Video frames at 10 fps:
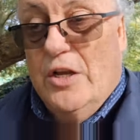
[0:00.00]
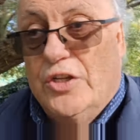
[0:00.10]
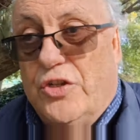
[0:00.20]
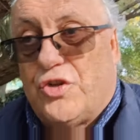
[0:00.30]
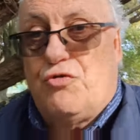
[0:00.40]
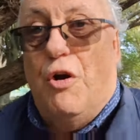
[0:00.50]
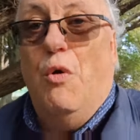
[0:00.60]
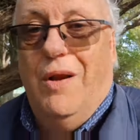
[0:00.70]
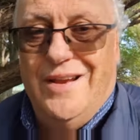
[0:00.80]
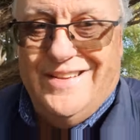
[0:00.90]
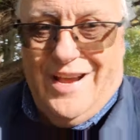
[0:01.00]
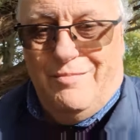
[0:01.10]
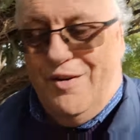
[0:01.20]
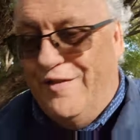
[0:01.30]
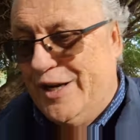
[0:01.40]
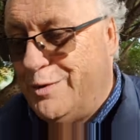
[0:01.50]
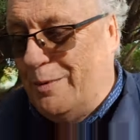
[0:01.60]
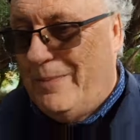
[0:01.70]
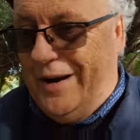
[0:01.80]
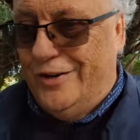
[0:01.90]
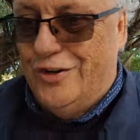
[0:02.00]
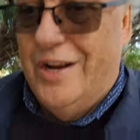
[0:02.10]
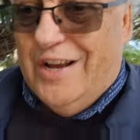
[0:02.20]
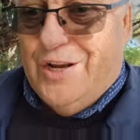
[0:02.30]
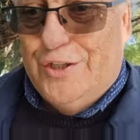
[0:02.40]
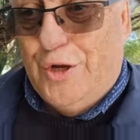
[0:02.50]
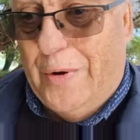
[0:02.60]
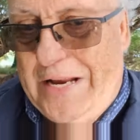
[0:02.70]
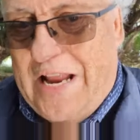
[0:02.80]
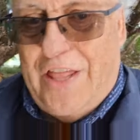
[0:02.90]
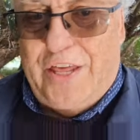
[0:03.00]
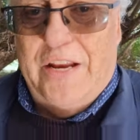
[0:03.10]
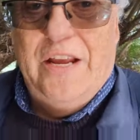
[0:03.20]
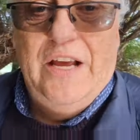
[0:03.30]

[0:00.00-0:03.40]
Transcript: scrolling down my Facebook page, doing nothing,